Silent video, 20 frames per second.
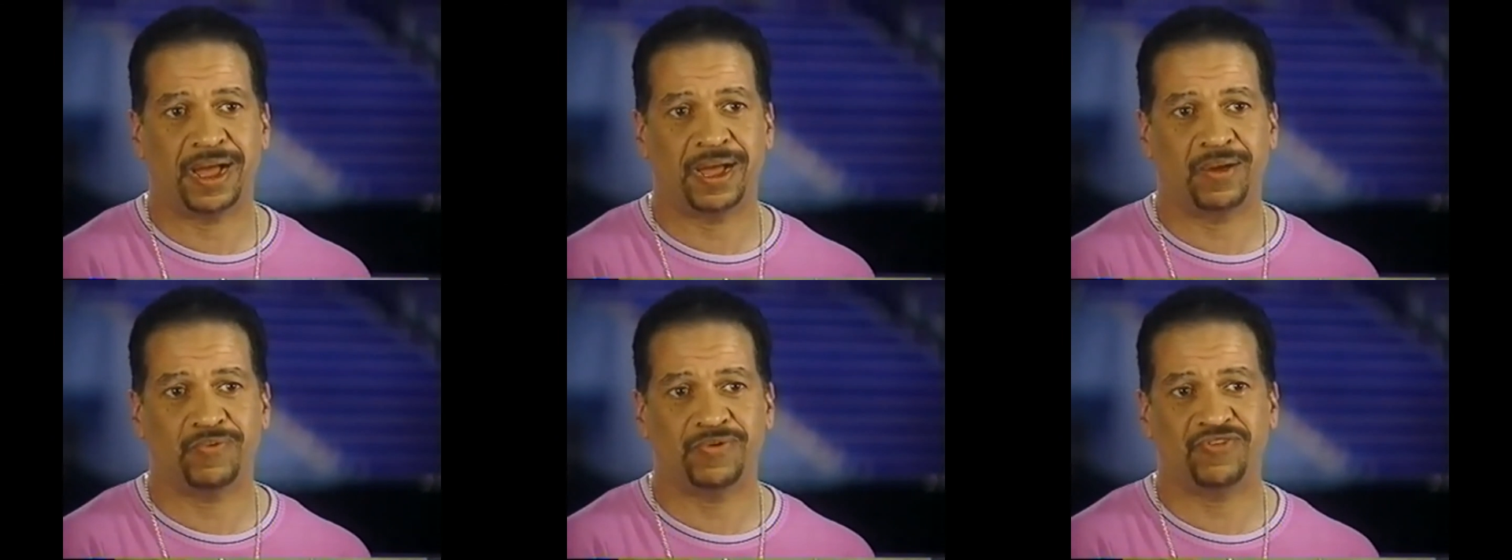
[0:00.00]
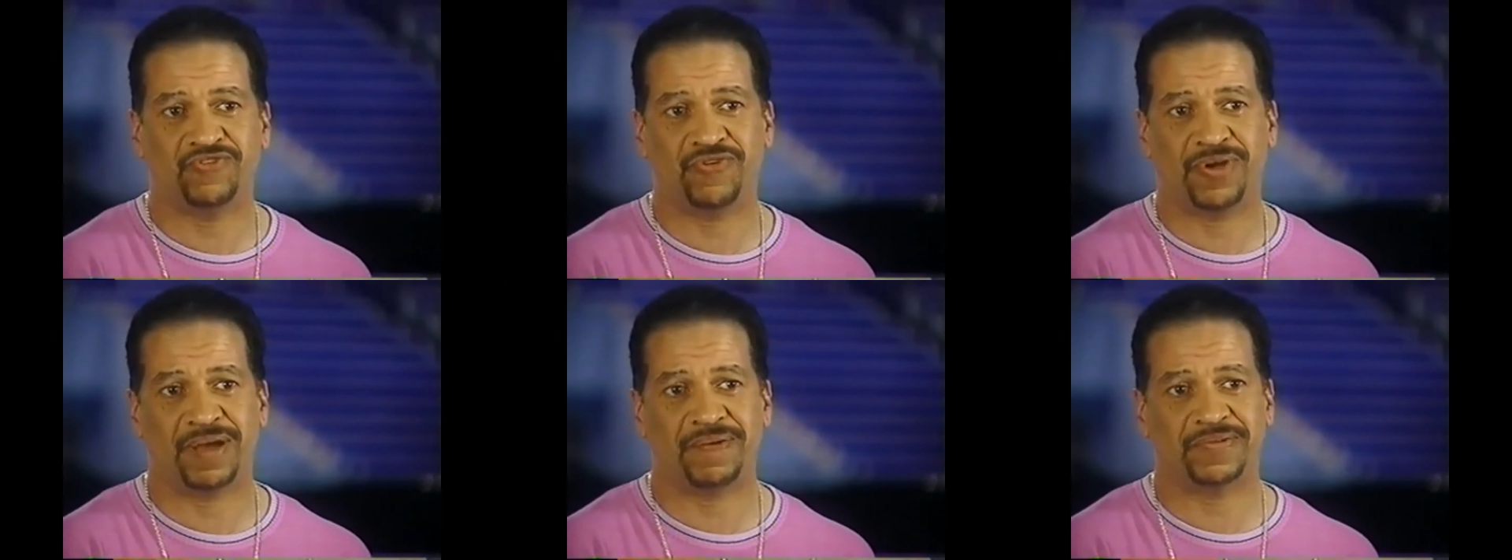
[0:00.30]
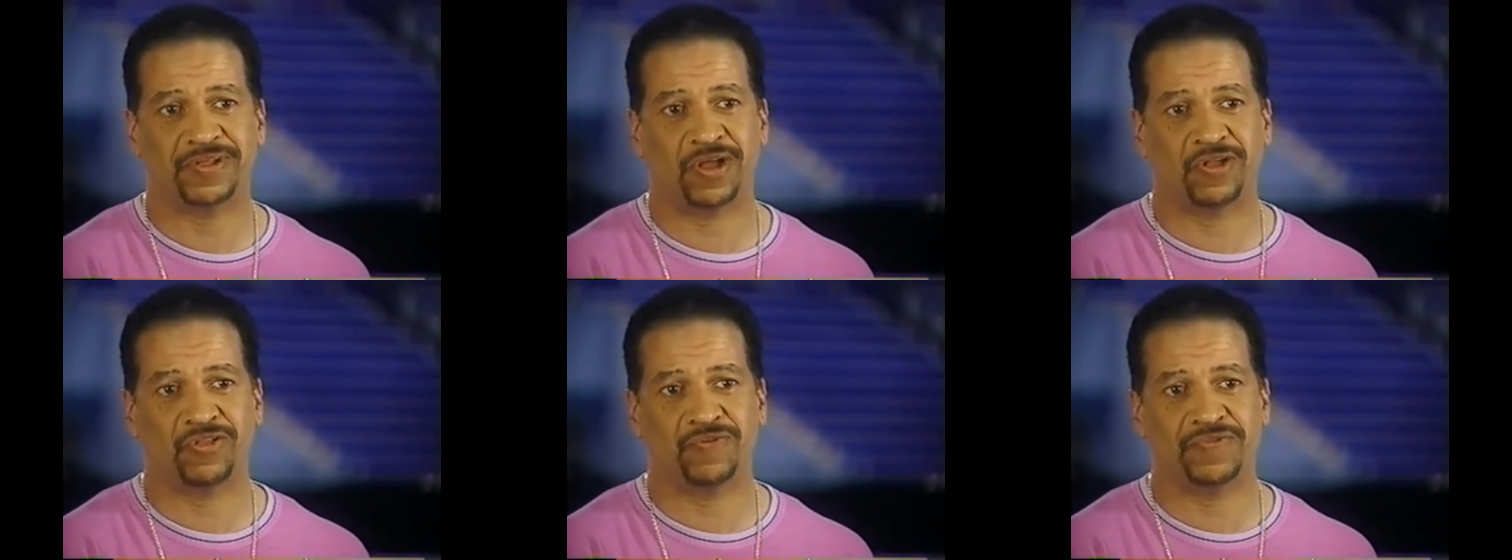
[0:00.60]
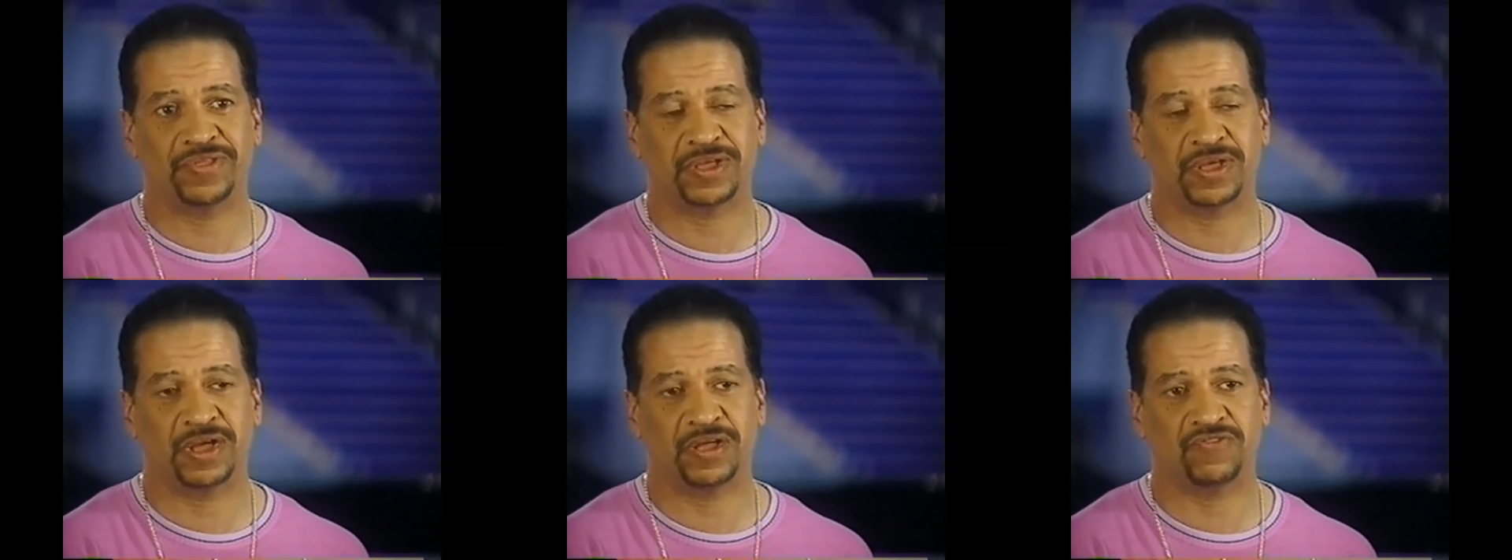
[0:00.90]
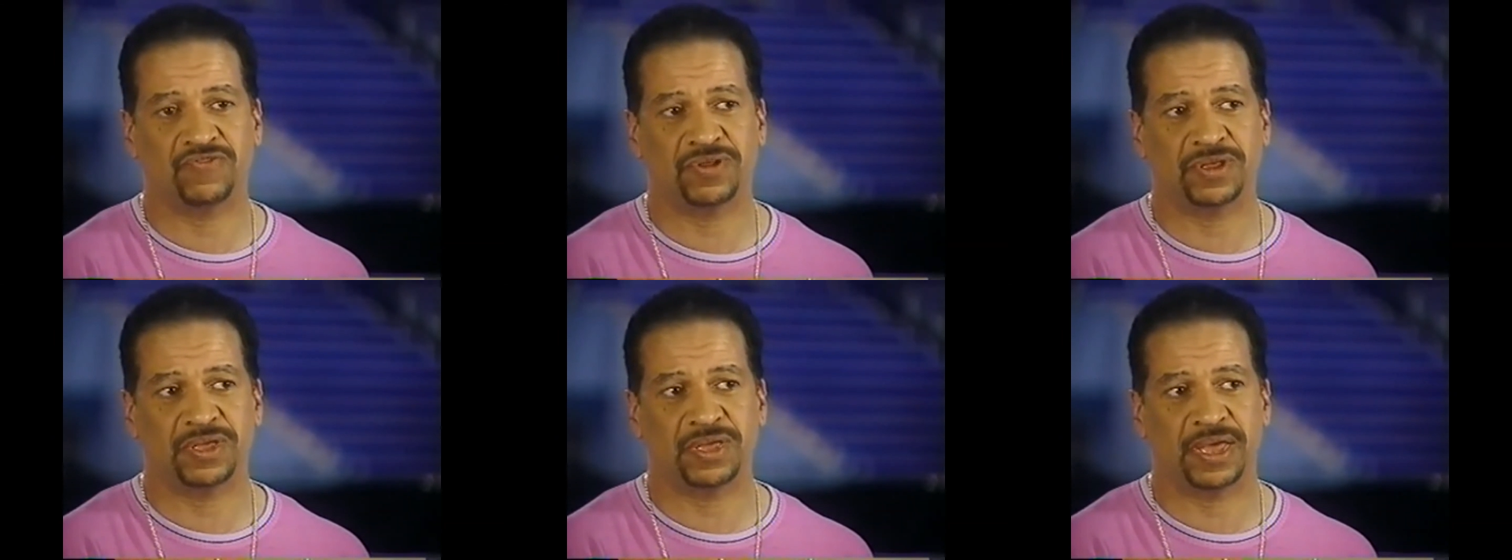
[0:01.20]
We traveled all over the
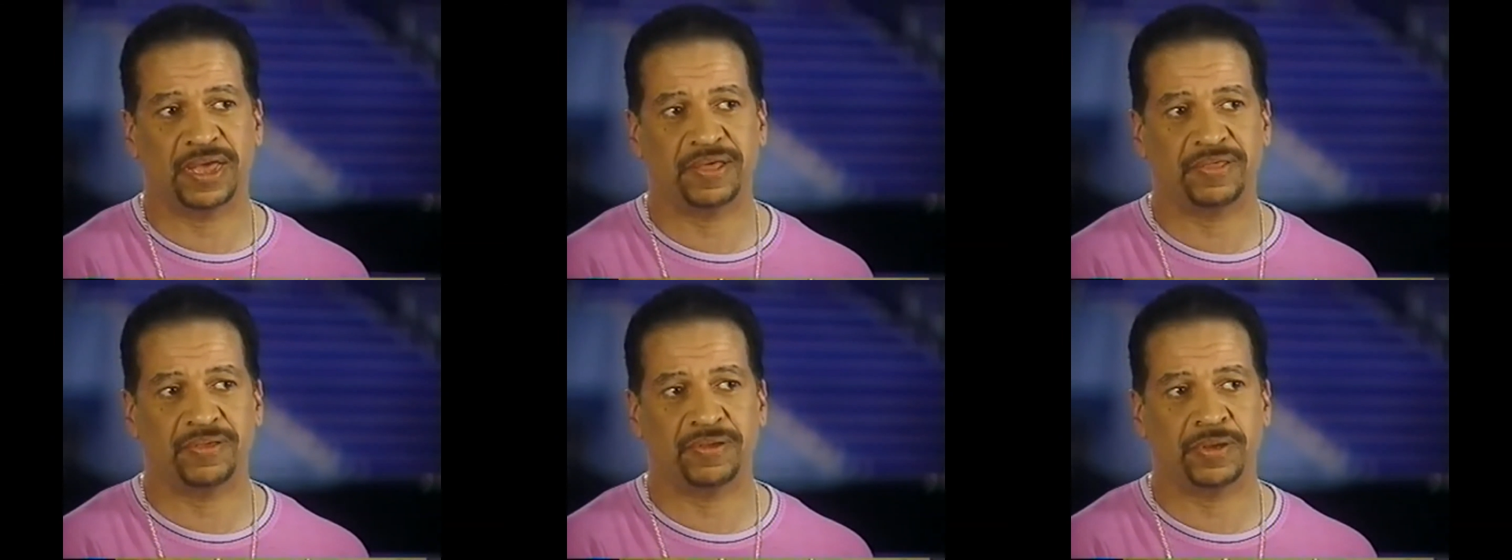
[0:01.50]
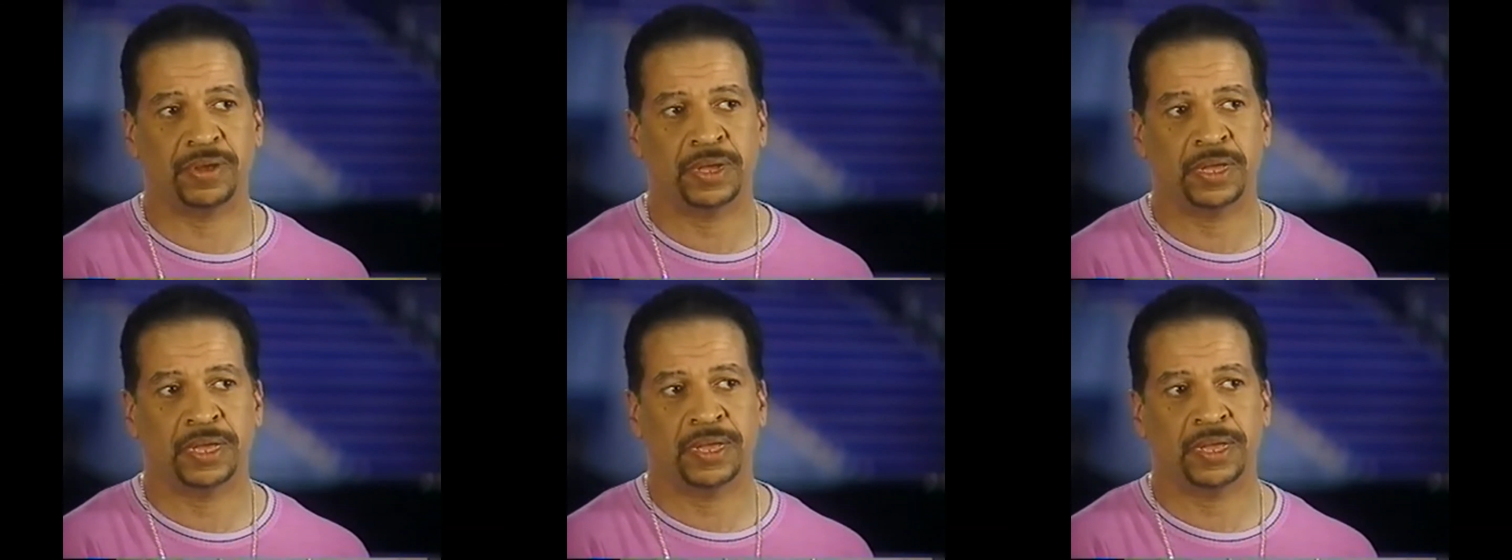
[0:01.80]
country together.